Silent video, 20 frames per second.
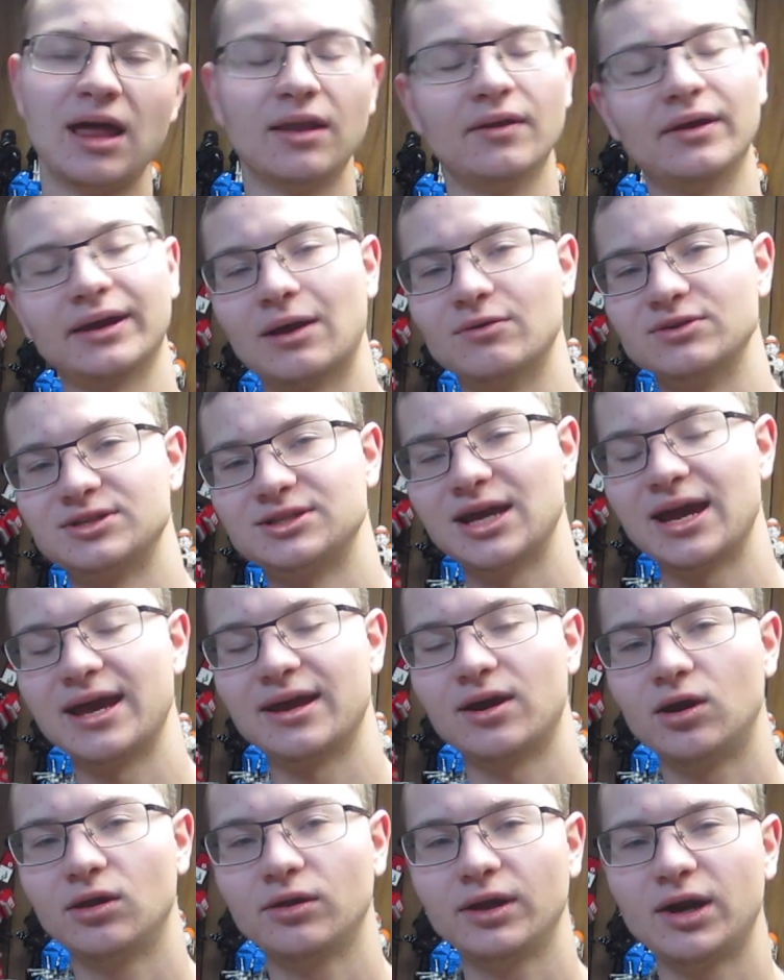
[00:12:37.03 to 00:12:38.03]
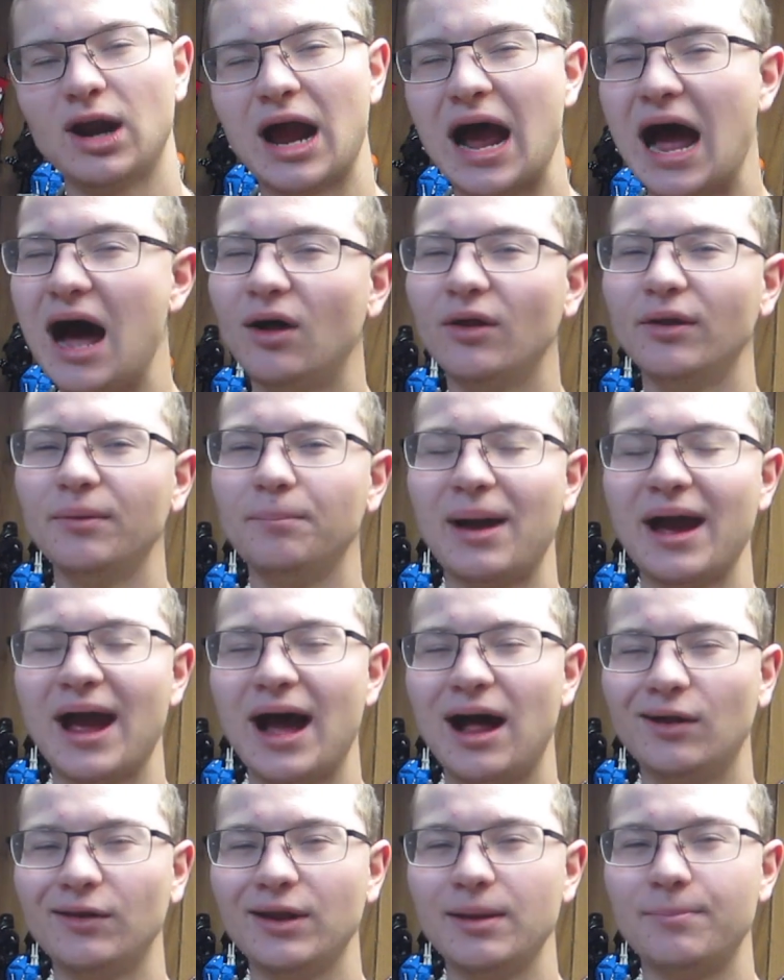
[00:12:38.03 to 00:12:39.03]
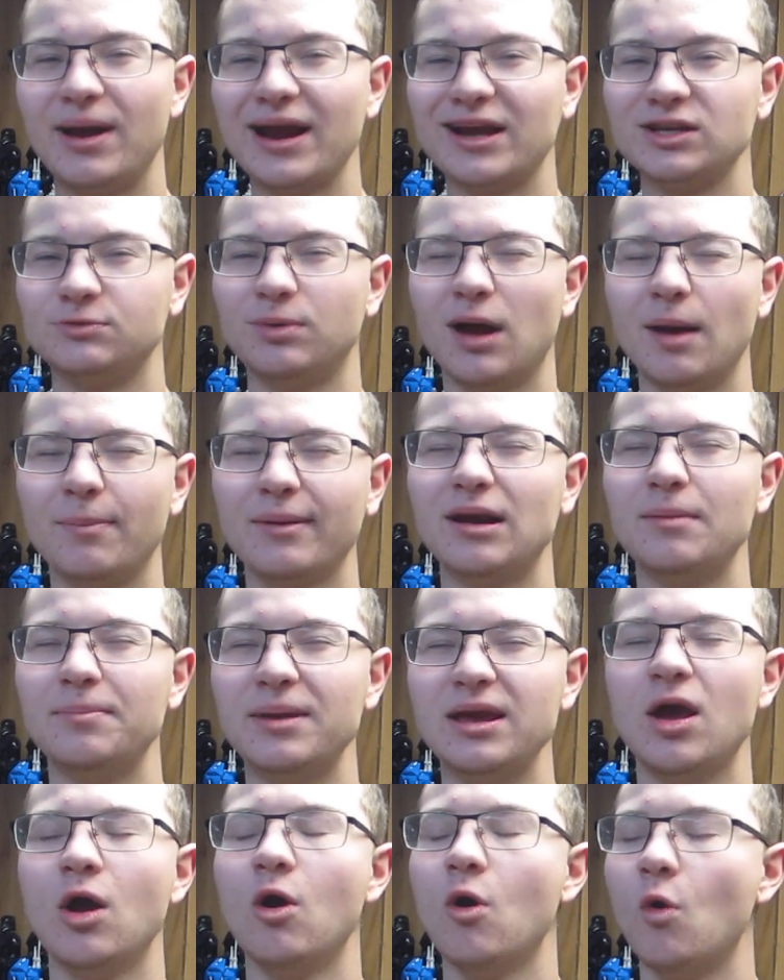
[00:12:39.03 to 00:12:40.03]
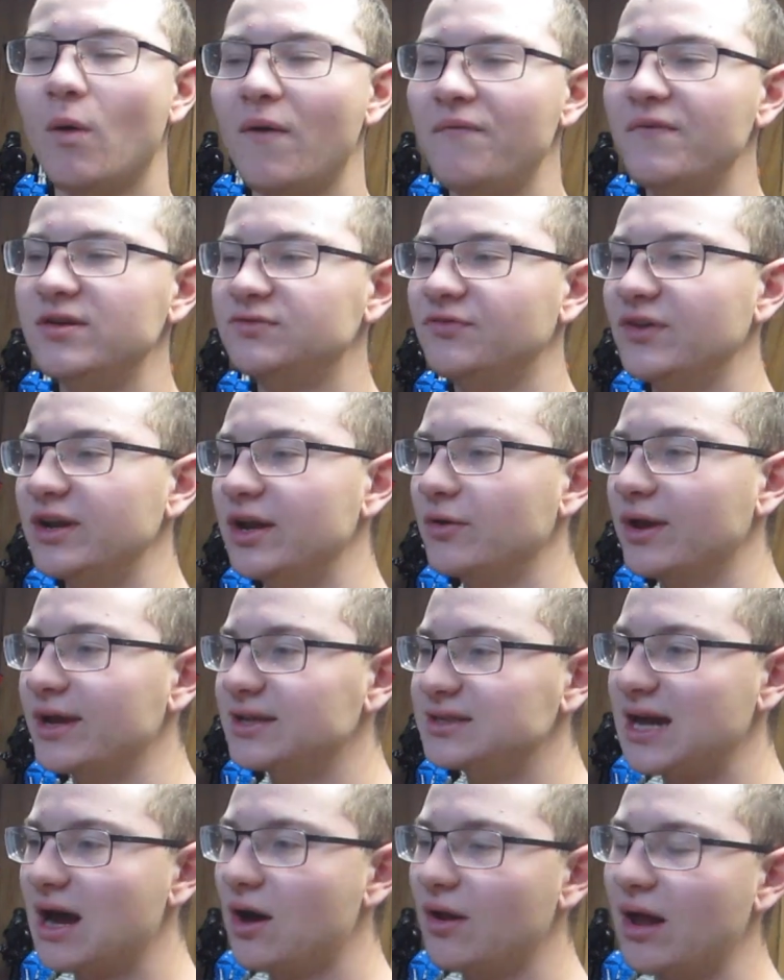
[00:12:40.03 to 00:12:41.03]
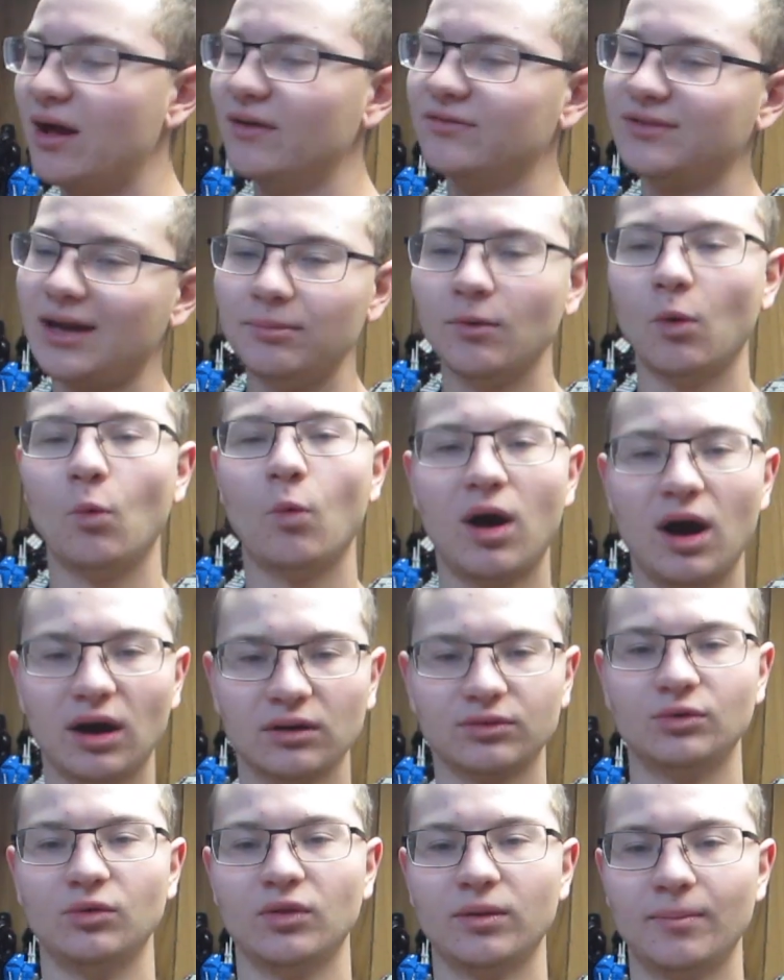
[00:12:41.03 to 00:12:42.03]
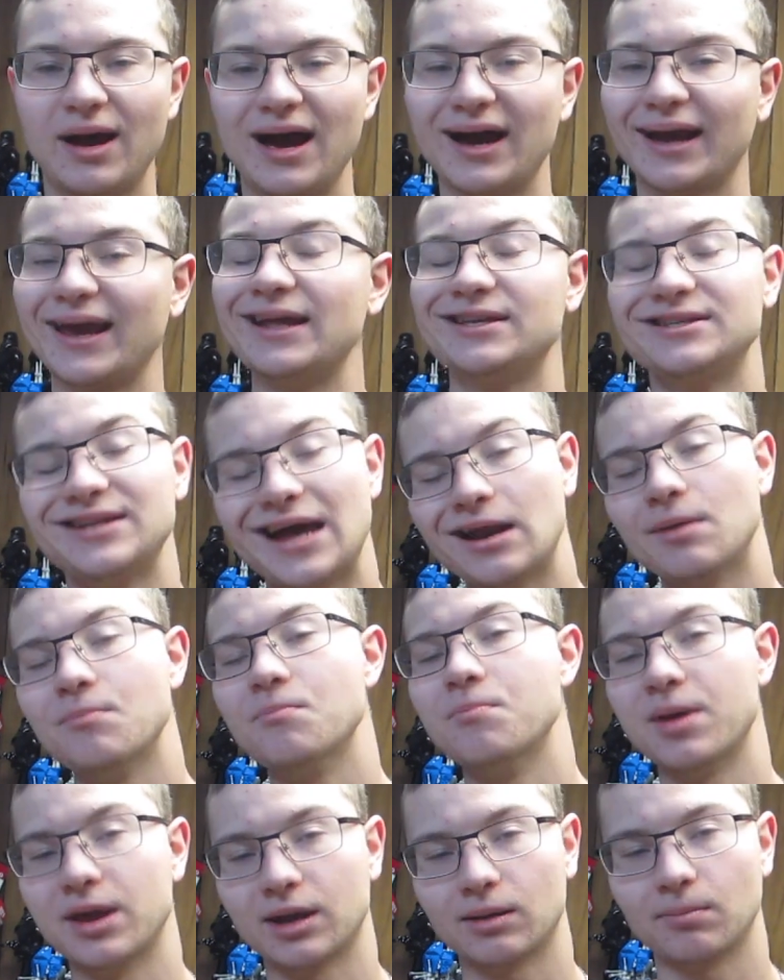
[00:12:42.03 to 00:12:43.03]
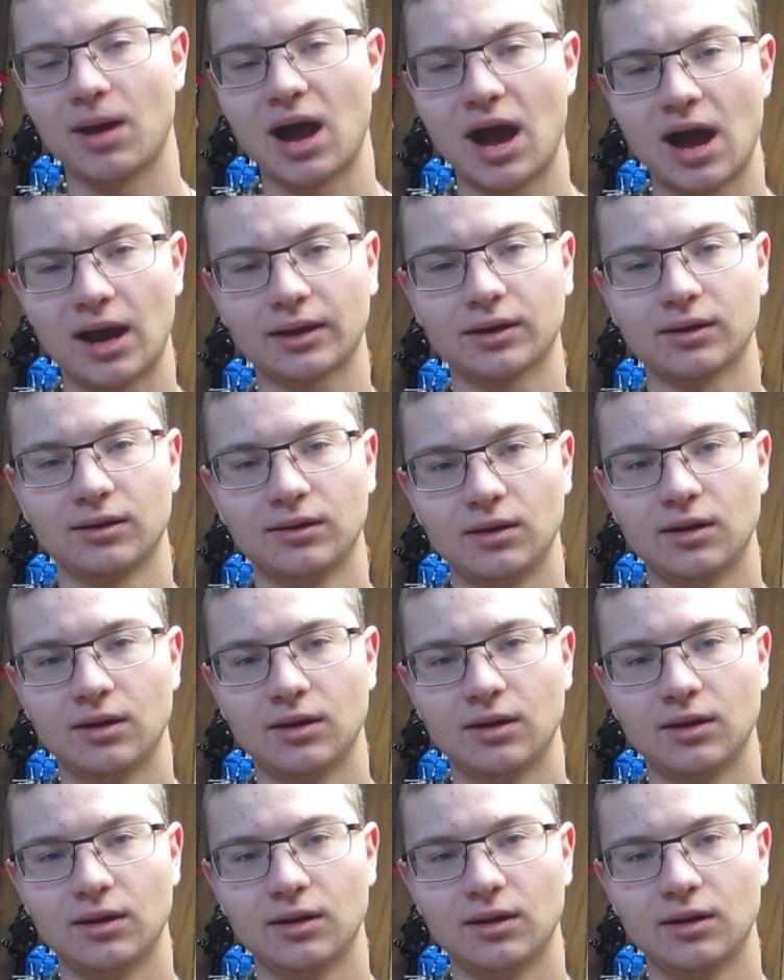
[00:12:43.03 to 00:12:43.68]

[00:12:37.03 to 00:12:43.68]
Like I was saying earlier, my holiday break is probably going to be when this video gets out. I'll have time to walk through the mock. It's not a big mock,